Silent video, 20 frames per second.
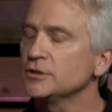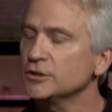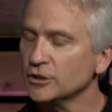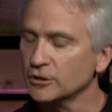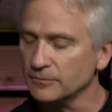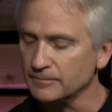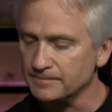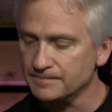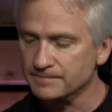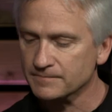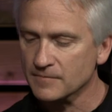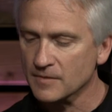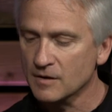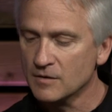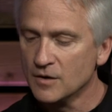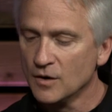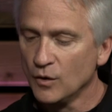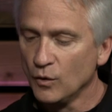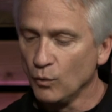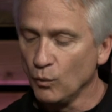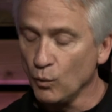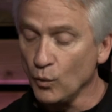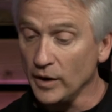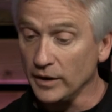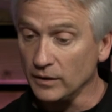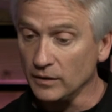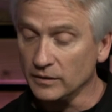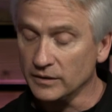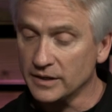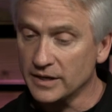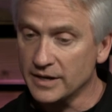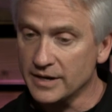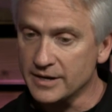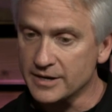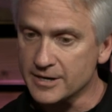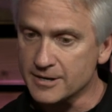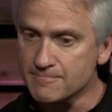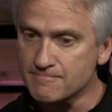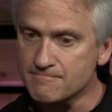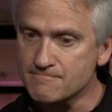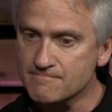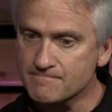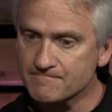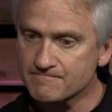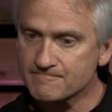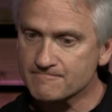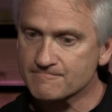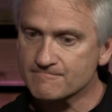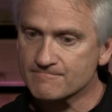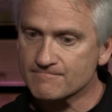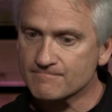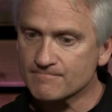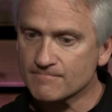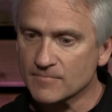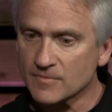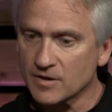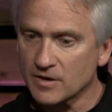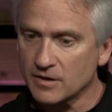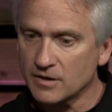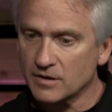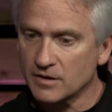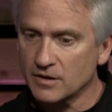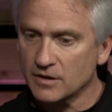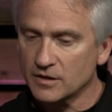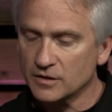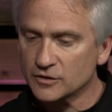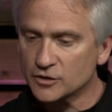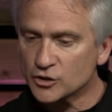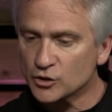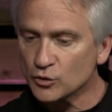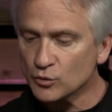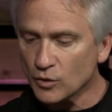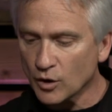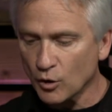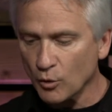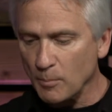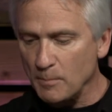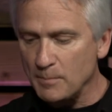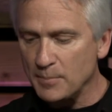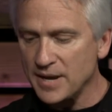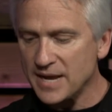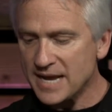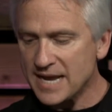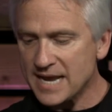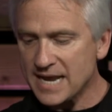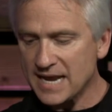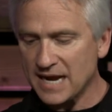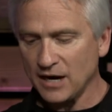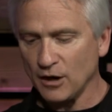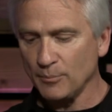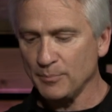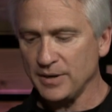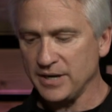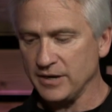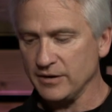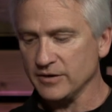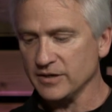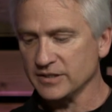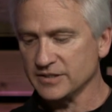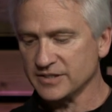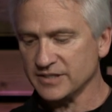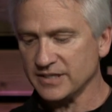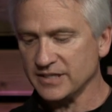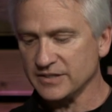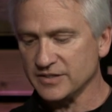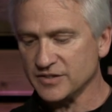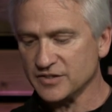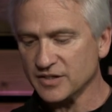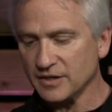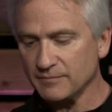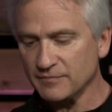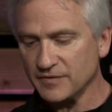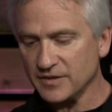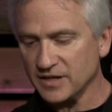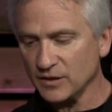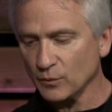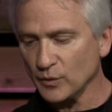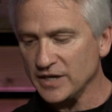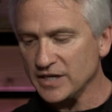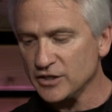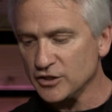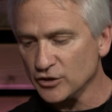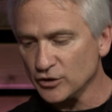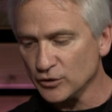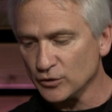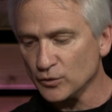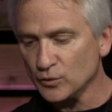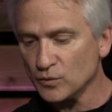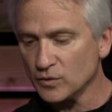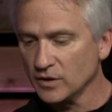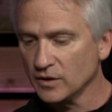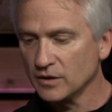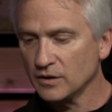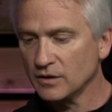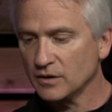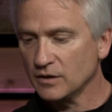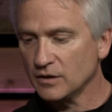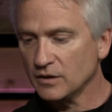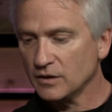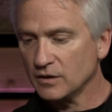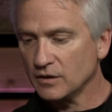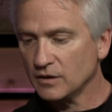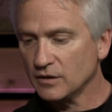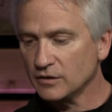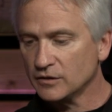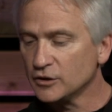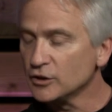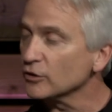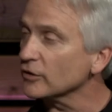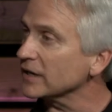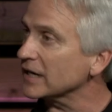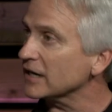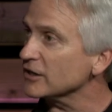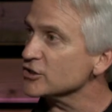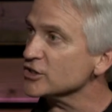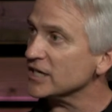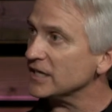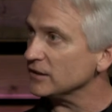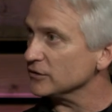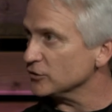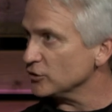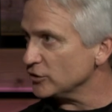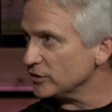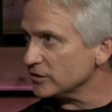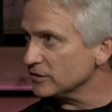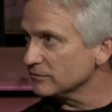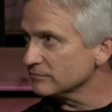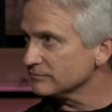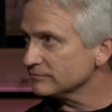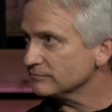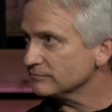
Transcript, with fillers: Sure. Well, um, to obey our parents is something we do during our childhood.